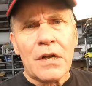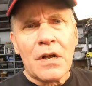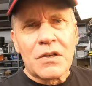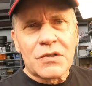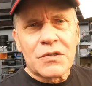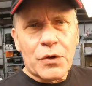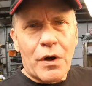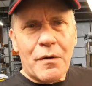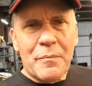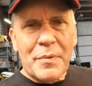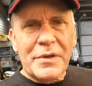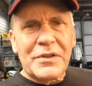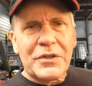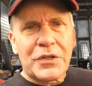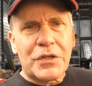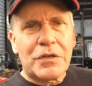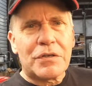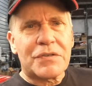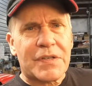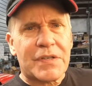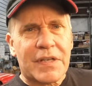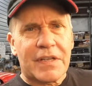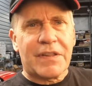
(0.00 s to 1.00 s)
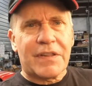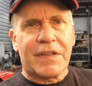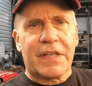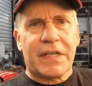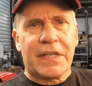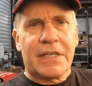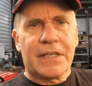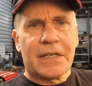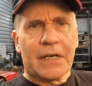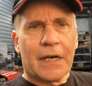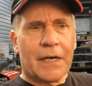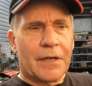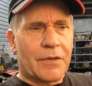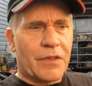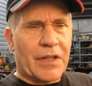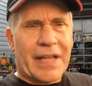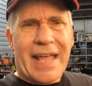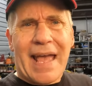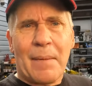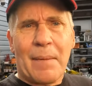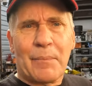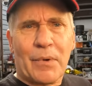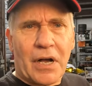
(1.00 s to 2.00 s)
So I've been using the
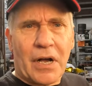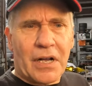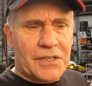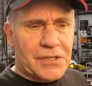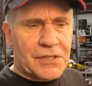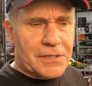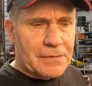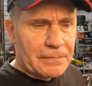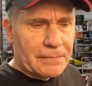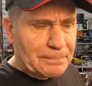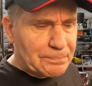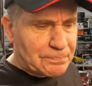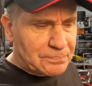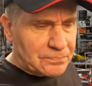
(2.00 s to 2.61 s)
Cambox